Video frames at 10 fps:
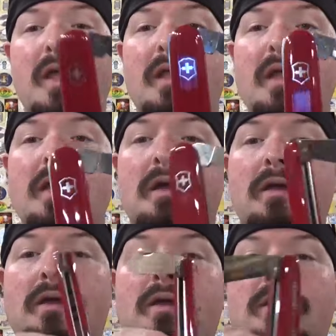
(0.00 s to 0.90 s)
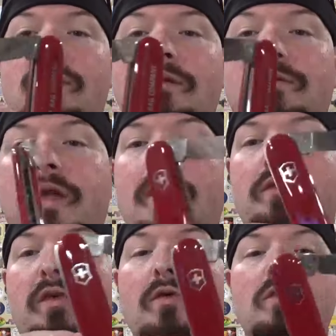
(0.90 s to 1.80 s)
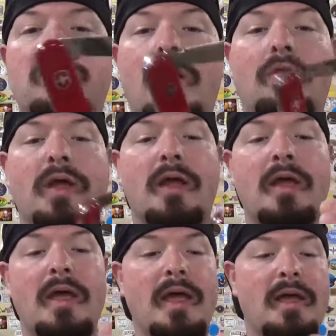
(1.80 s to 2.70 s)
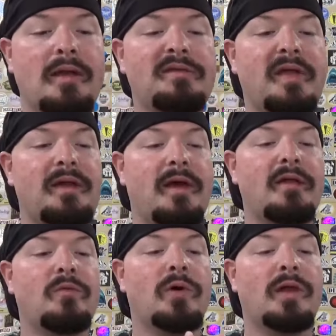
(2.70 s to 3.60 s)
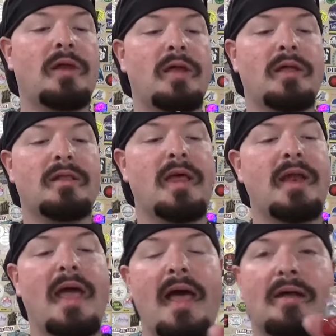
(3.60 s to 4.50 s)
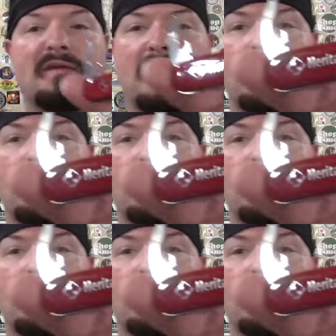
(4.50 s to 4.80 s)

any scale tools on it and it's another one that has